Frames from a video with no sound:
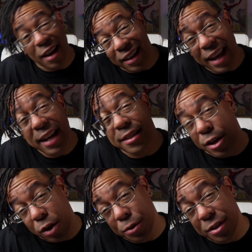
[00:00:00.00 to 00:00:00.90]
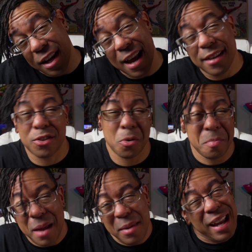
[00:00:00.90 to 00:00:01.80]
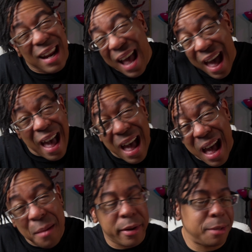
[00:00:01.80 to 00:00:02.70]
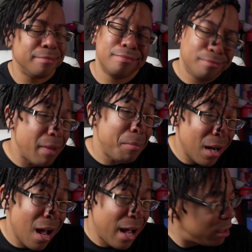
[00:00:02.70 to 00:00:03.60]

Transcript: Again, it's a newsstand, so maybe it is, but maybe not.